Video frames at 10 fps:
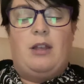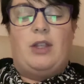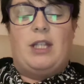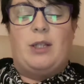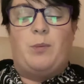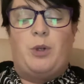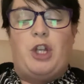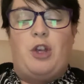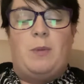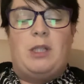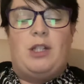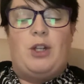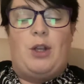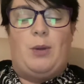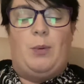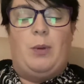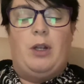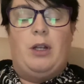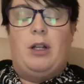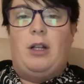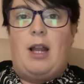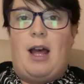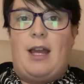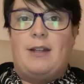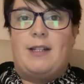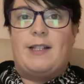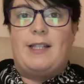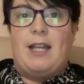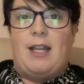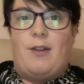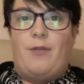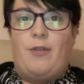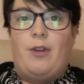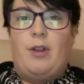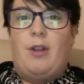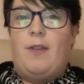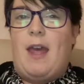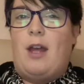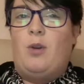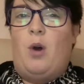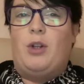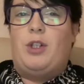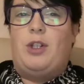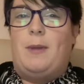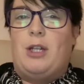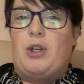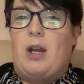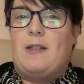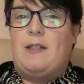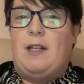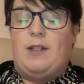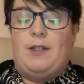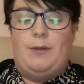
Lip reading: This is what humans do, lie and deceive. They are not to be trusted.